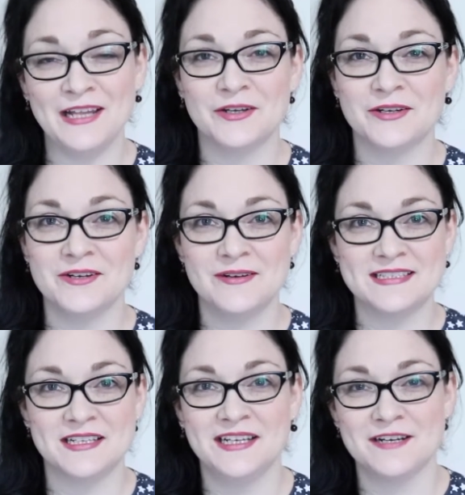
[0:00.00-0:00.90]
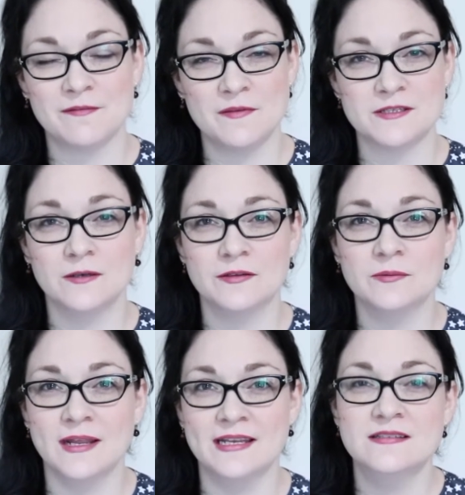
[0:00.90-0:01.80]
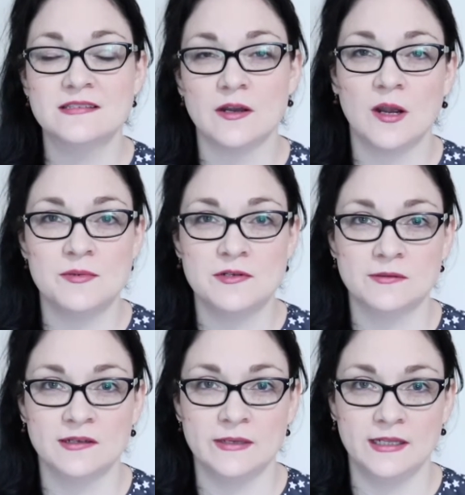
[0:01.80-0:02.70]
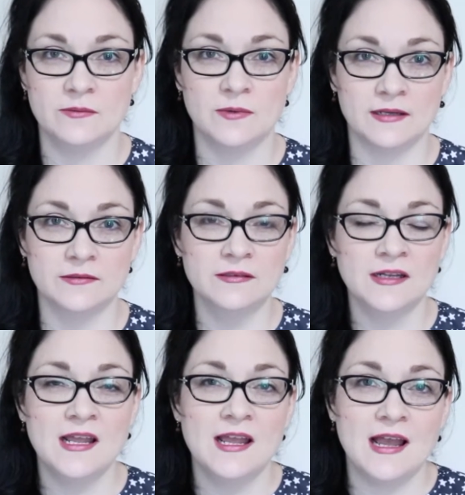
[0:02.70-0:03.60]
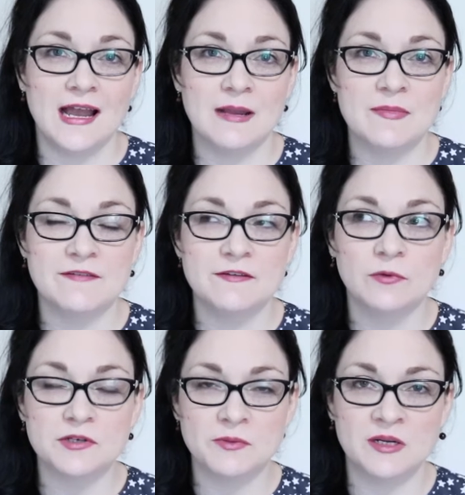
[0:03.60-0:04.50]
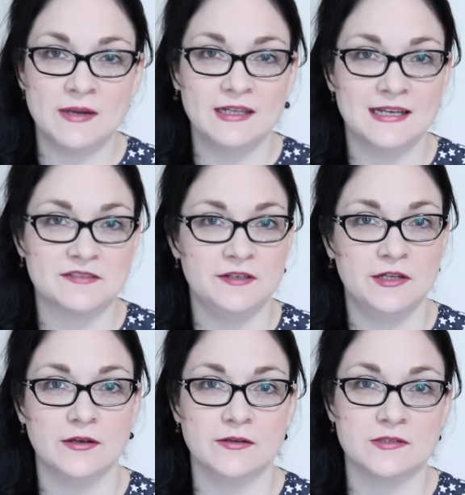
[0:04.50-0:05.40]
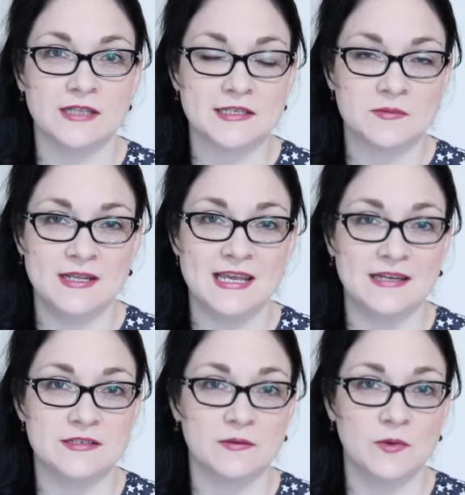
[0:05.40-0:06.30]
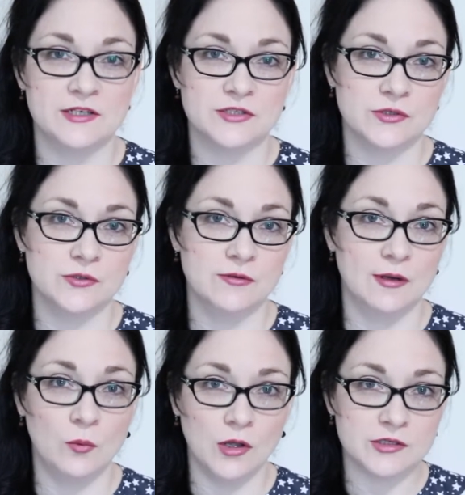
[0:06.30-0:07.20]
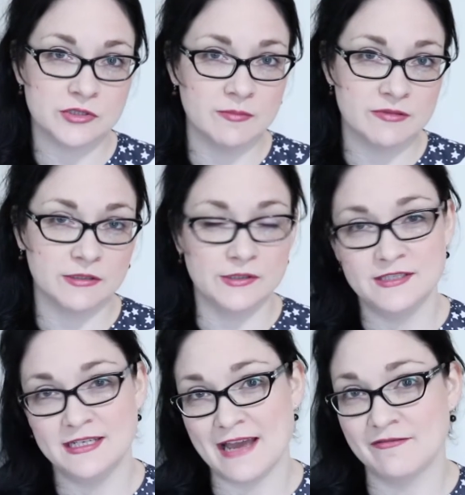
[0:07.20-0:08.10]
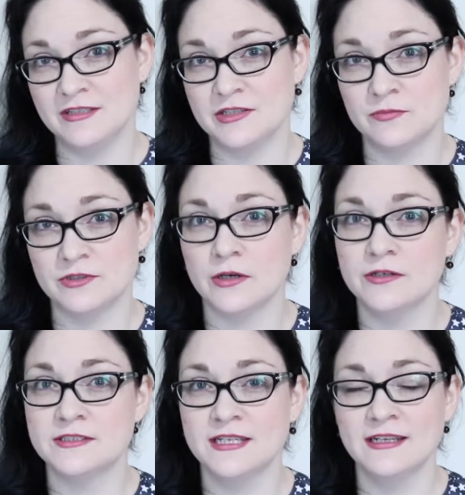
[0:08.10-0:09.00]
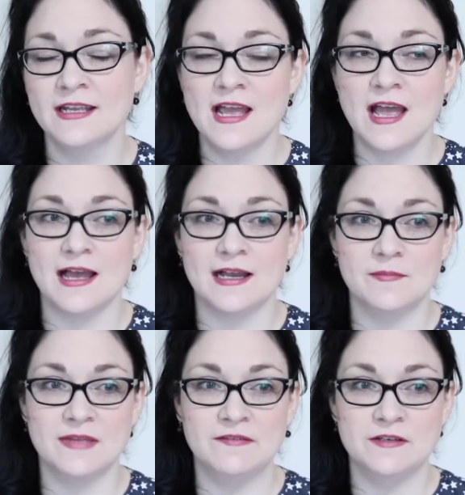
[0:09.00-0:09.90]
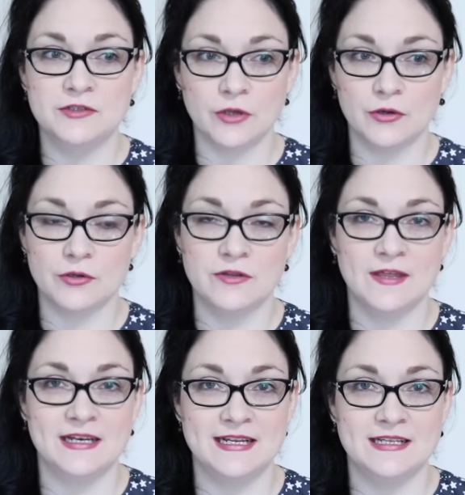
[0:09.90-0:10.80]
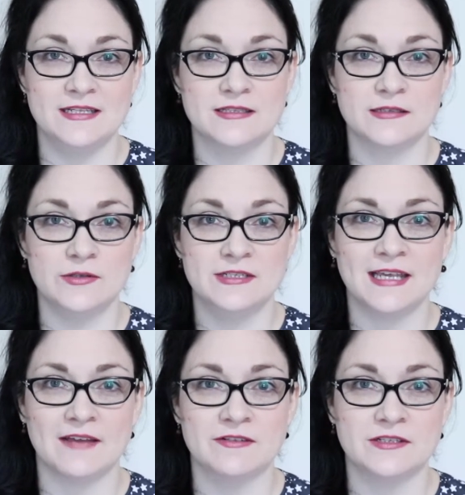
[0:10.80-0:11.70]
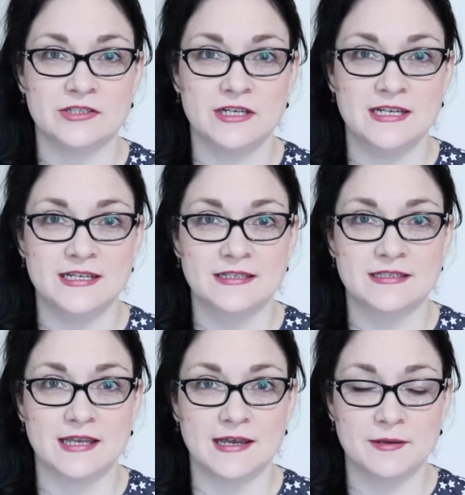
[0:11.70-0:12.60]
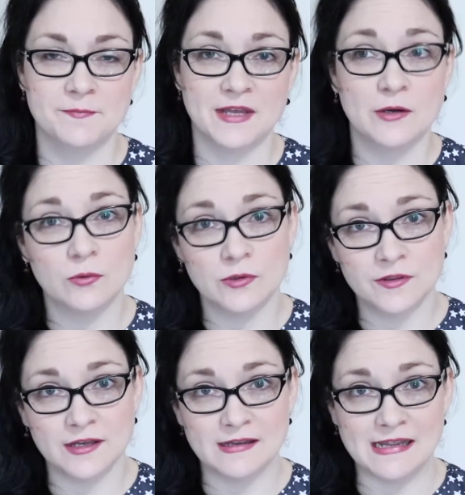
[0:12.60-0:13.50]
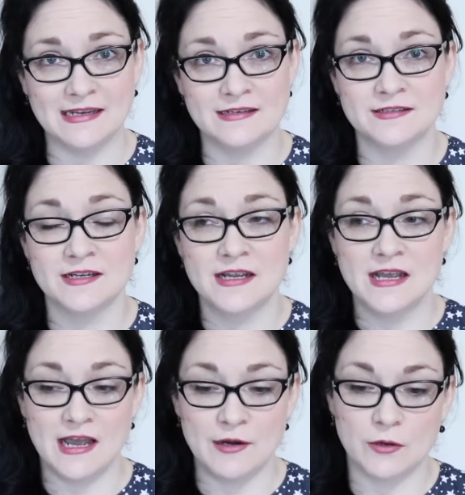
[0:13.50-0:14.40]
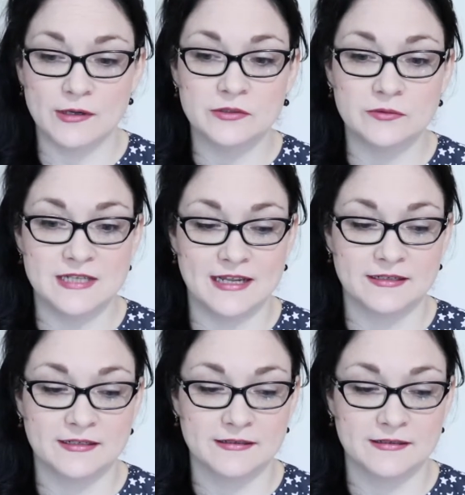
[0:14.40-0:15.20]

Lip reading: Hello, it's Aaliyah from the Song of the Winds. I hope you're doing really well. If you watched one of my last videos, last weekend I went to a workshop that Lucy Cavendish was hosting. If you don't know who that is, Lucy Cavendish is an author and an oracle deck